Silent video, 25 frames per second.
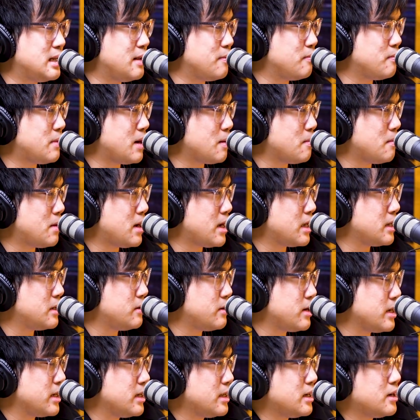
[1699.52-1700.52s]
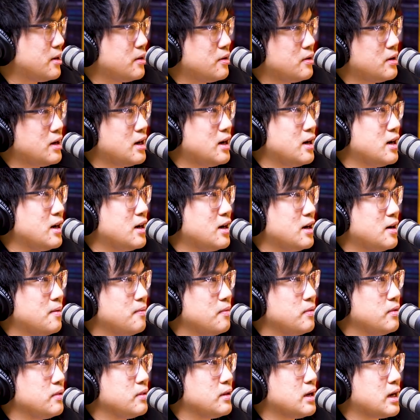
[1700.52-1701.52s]
slipped my mind right now.
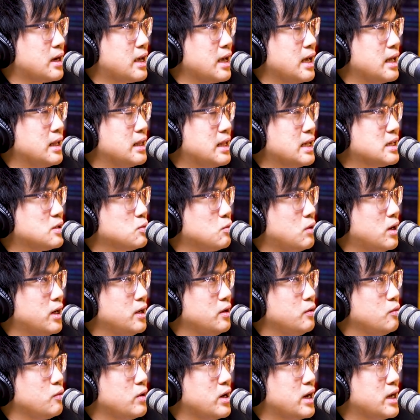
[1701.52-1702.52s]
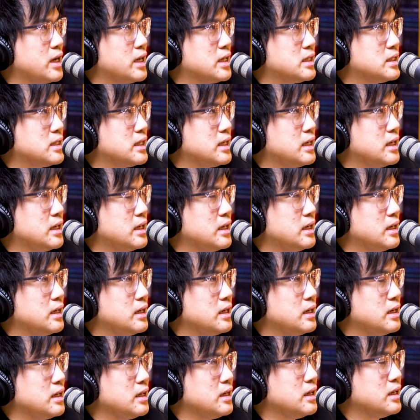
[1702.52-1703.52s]
Okay, there's one where is
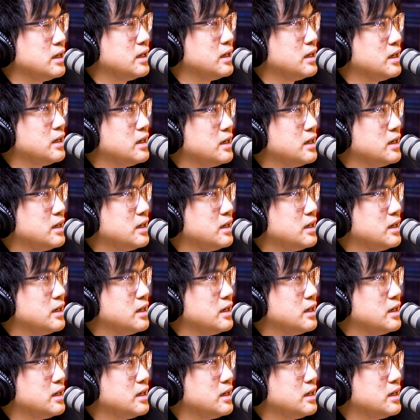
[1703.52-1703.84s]
the